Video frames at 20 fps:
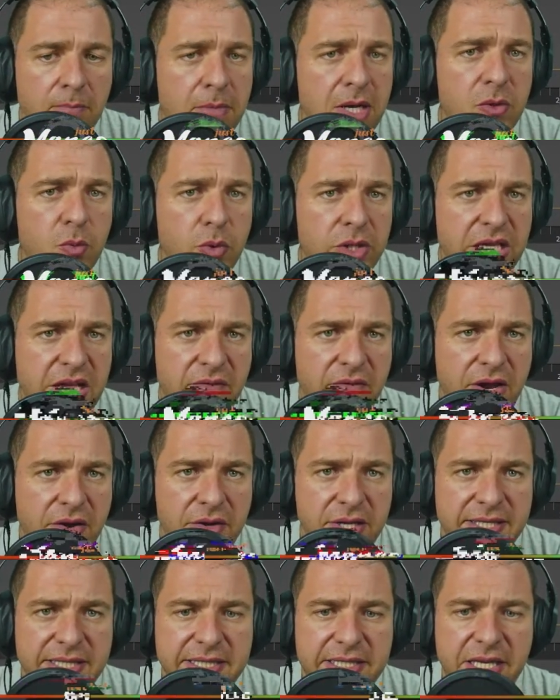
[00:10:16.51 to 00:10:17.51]
but with a
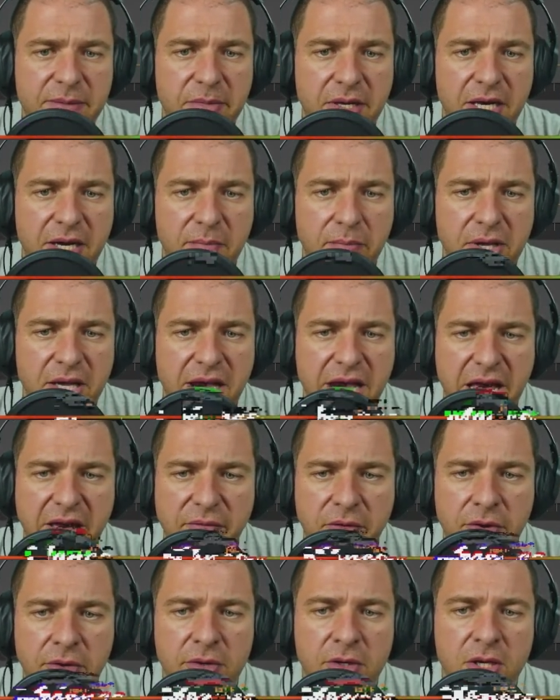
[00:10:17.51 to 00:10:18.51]
very similar
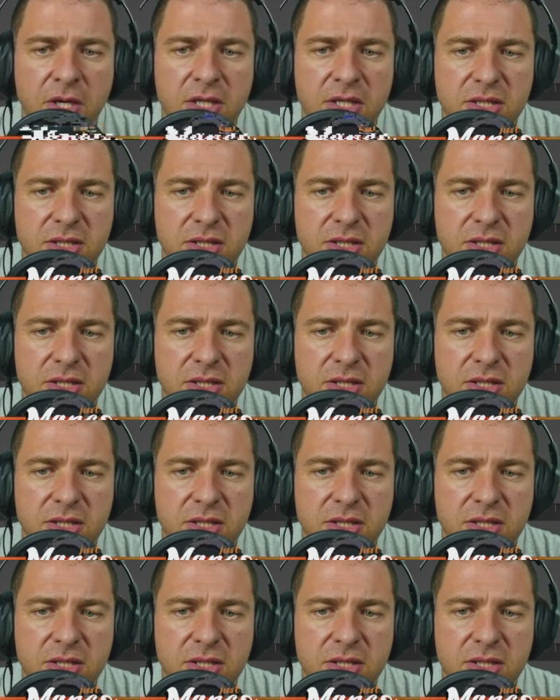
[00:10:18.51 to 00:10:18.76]
behavior.